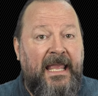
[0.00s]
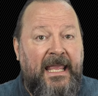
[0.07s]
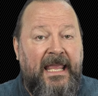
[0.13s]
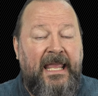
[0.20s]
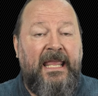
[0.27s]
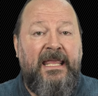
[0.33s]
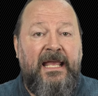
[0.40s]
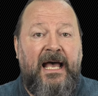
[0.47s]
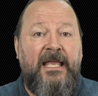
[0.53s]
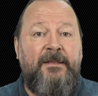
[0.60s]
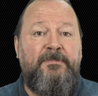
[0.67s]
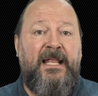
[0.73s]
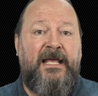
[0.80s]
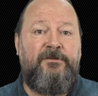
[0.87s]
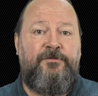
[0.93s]
AI
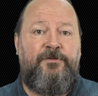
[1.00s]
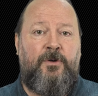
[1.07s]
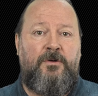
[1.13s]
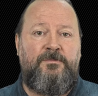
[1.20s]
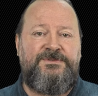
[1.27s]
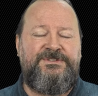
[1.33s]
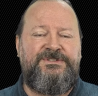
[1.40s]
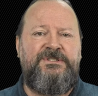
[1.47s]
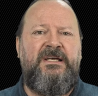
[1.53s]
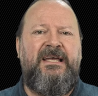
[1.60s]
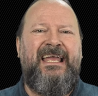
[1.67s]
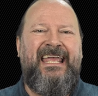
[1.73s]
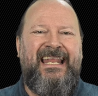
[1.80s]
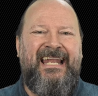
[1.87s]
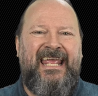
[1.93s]
platforms
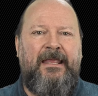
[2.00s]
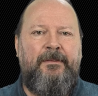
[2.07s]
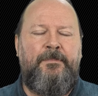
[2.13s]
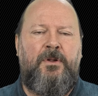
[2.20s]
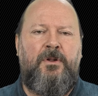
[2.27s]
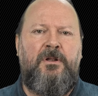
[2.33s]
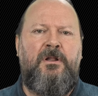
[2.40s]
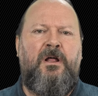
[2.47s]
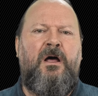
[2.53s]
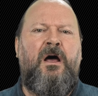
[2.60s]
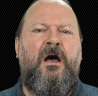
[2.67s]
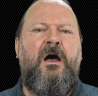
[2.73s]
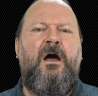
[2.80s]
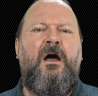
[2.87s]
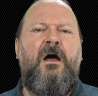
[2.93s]
enable
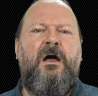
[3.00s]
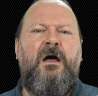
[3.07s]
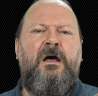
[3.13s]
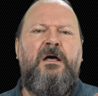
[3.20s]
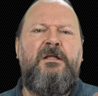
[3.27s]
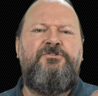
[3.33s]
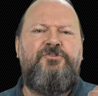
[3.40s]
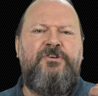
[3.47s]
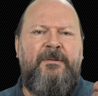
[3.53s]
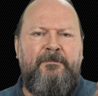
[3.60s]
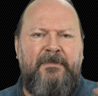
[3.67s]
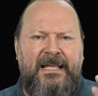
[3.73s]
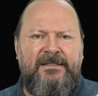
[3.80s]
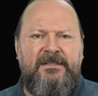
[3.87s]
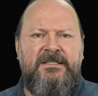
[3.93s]
a
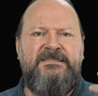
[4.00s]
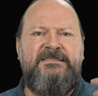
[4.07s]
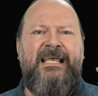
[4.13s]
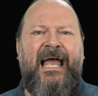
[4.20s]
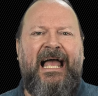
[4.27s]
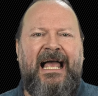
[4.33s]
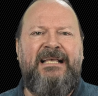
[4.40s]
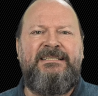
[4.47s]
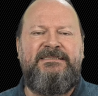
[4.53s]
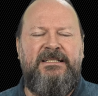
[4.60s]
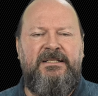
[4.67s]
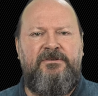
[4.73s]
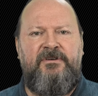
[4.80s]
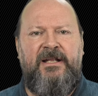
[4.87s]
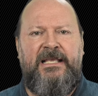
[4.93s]
tremendous
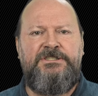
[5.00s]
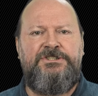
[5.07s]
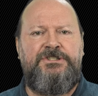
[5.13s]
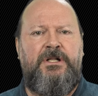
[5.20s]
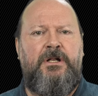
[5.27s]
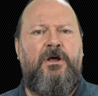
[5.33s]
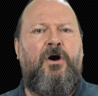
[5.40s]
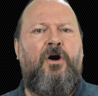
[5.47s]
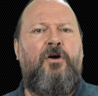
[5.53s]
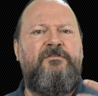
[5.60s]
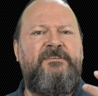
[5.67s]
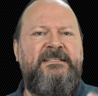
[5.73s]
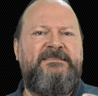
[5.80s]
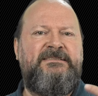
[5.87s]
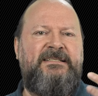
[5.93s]
acceleration
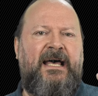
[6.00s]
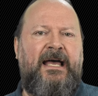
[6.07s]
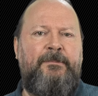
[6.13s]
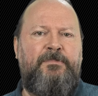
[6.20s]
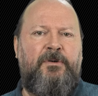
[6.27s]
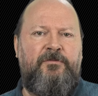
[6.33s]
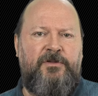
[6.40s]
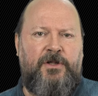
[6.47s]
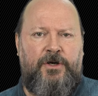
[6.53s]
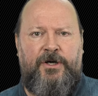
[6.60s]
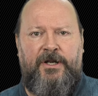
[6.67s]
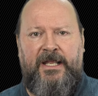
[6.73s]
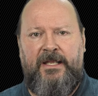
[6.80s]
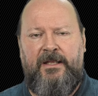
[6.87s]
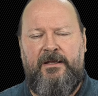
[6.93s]
of this type of
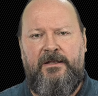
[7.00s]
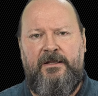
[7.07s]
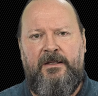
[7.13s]
learning.